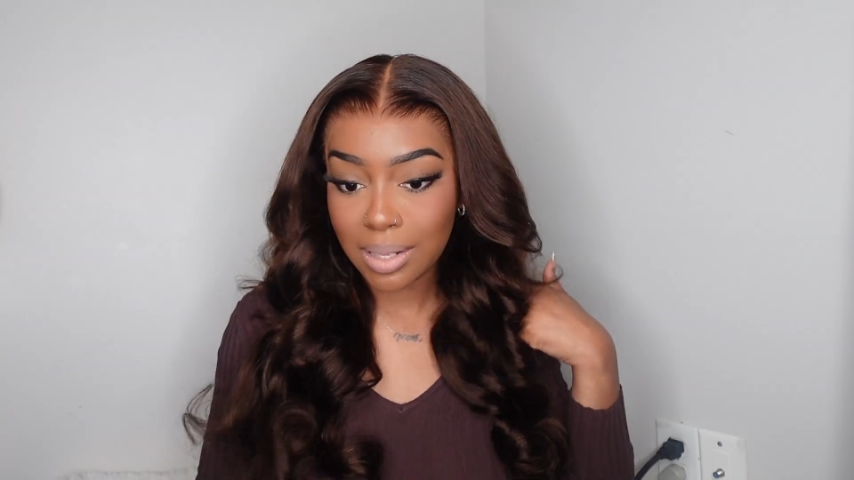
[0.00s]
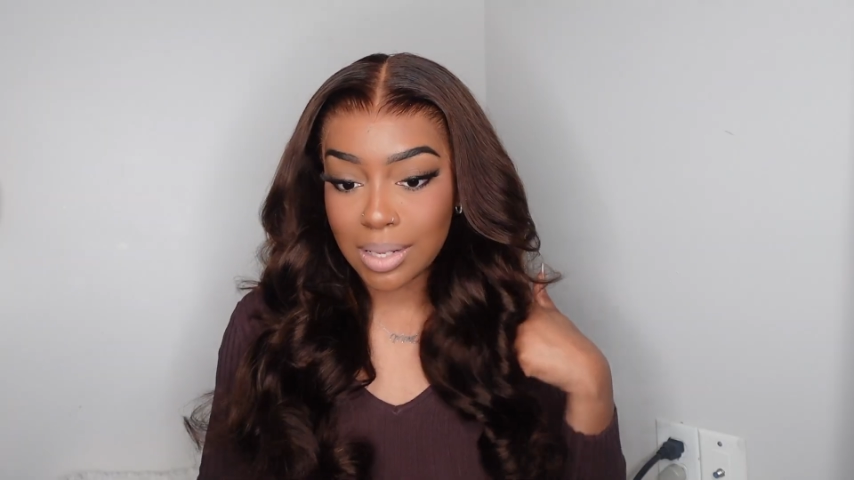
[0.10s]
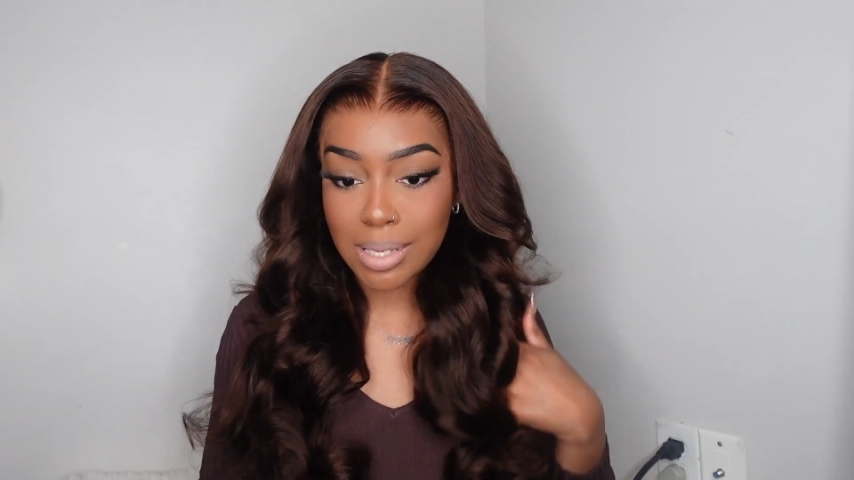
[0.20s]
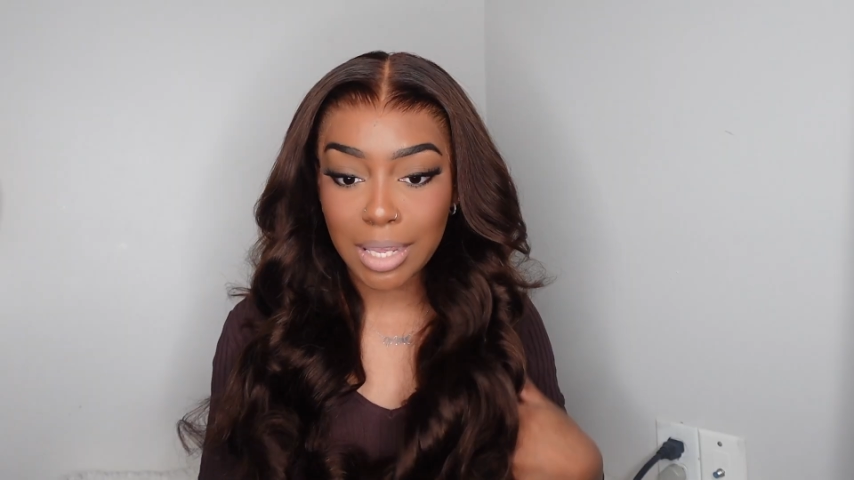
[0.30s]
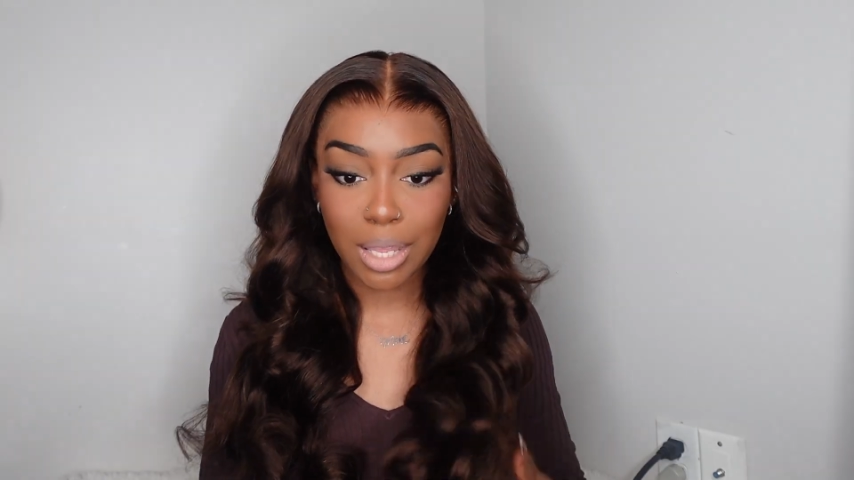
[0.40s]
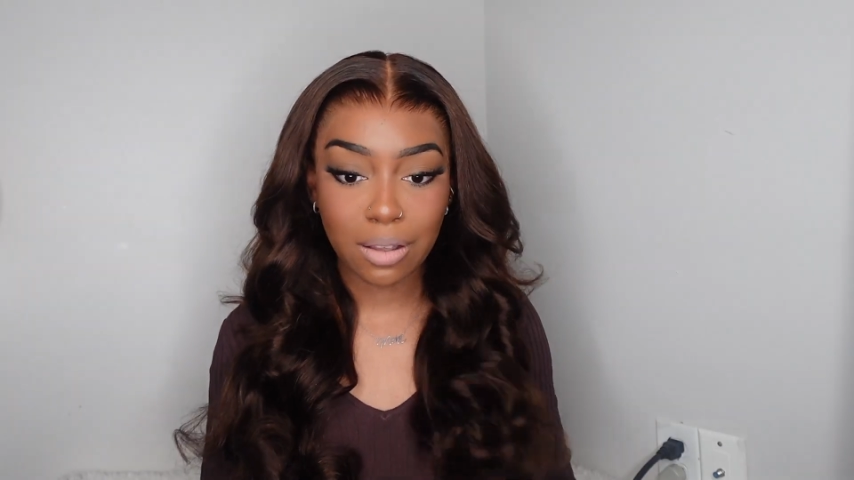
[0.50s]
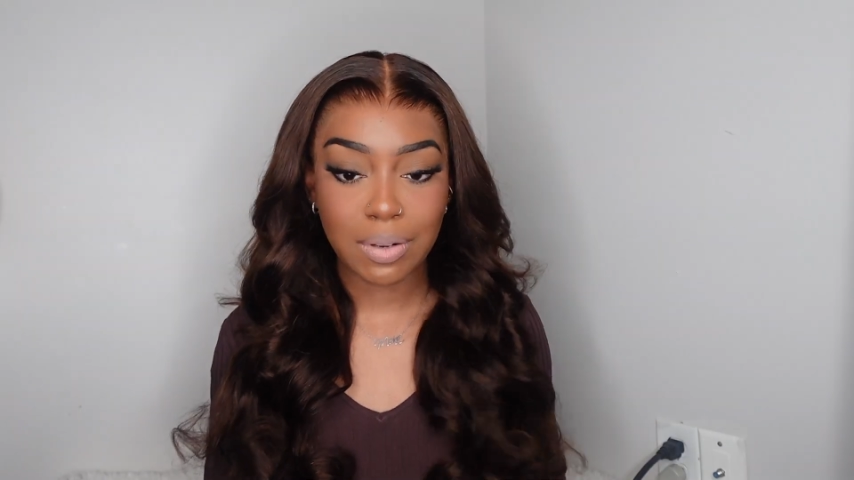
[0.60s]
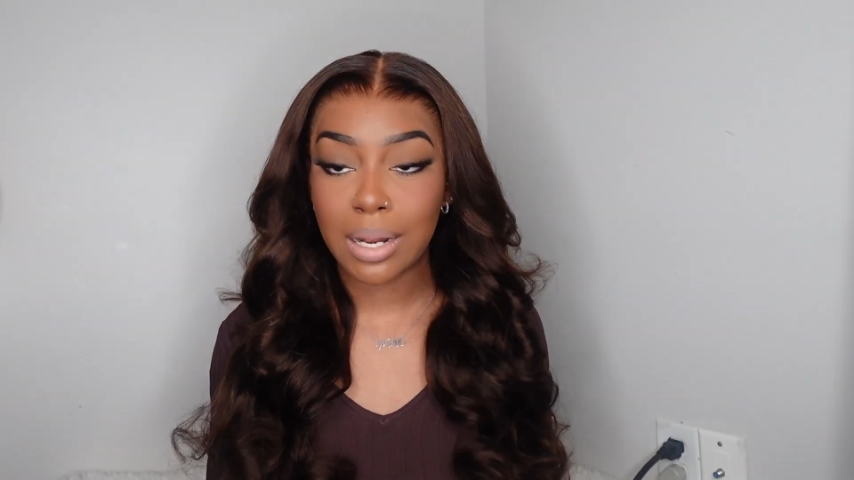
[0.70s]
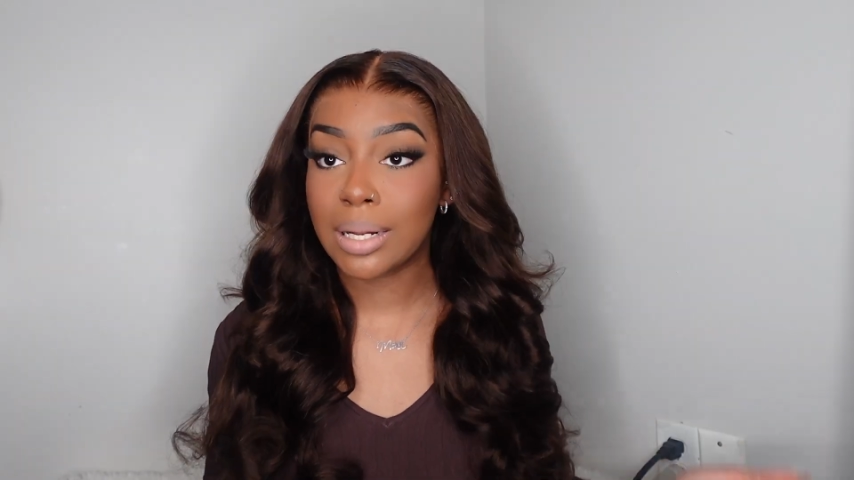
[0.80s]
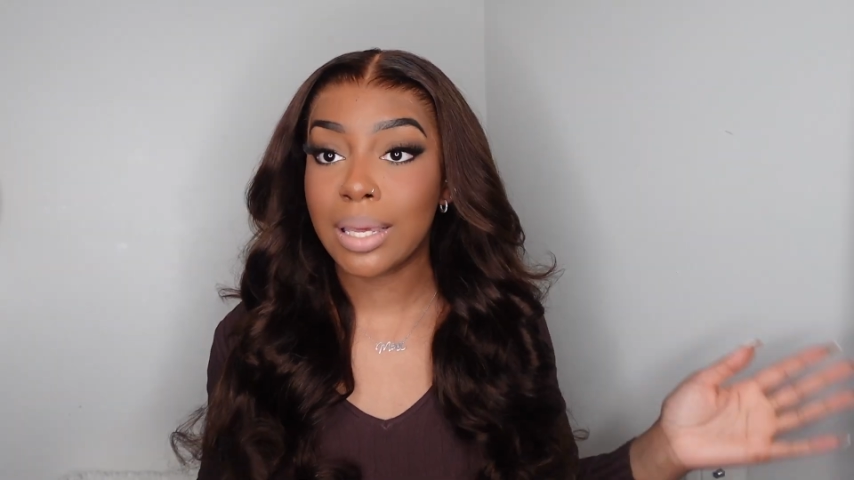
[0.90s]
looks like y'all have
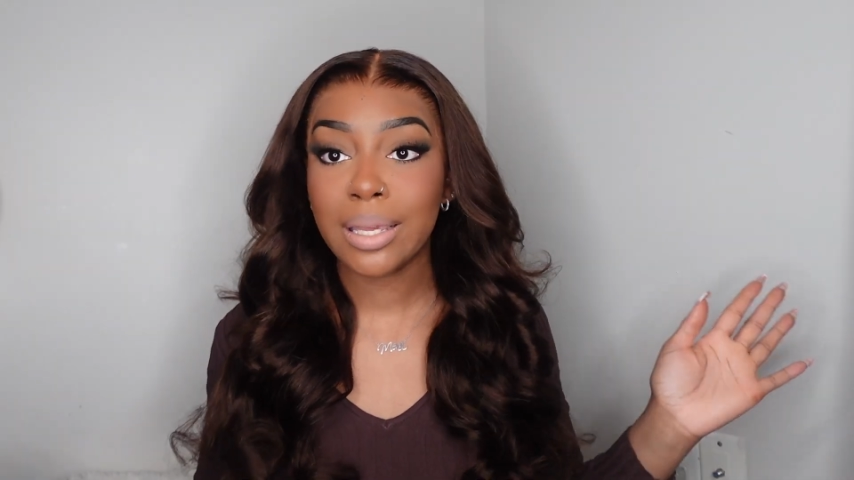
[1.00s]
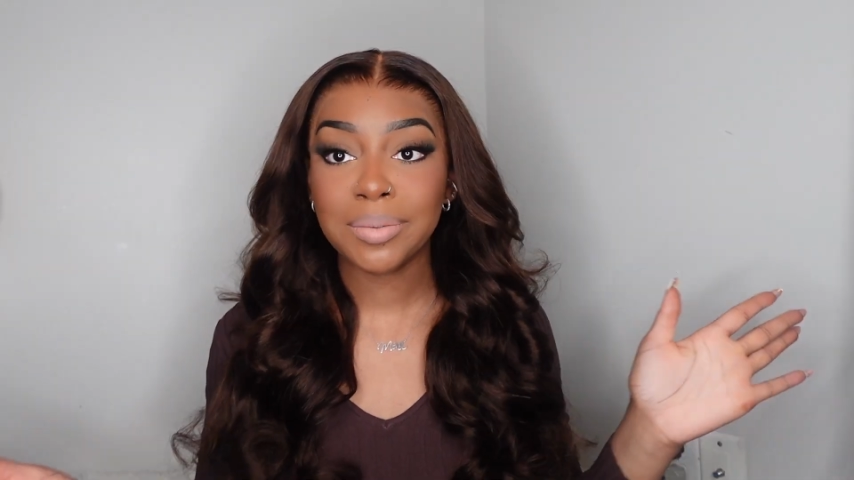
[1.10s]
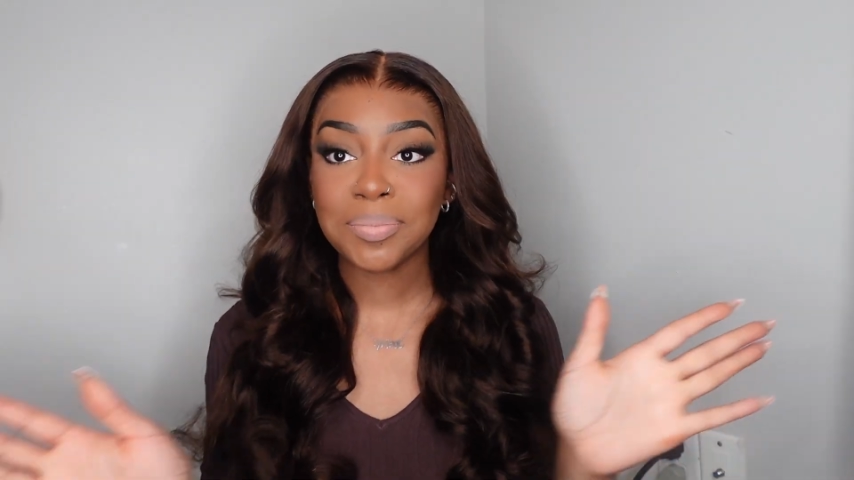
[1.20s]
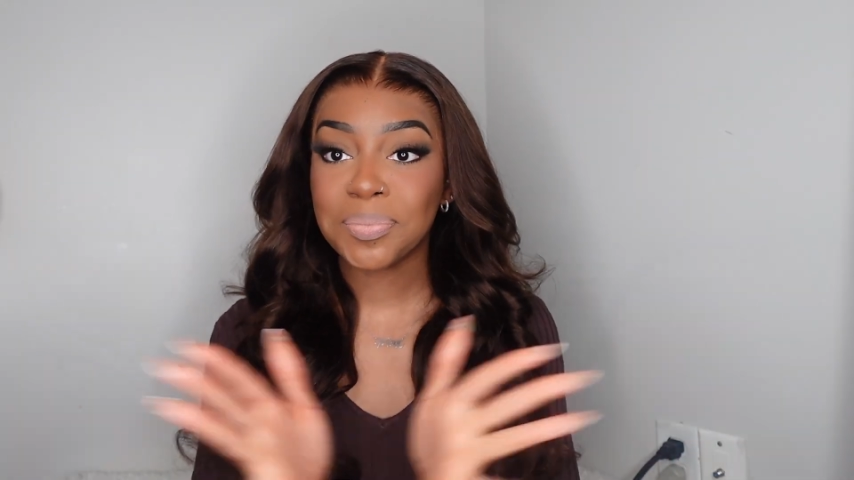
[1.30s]
done it again.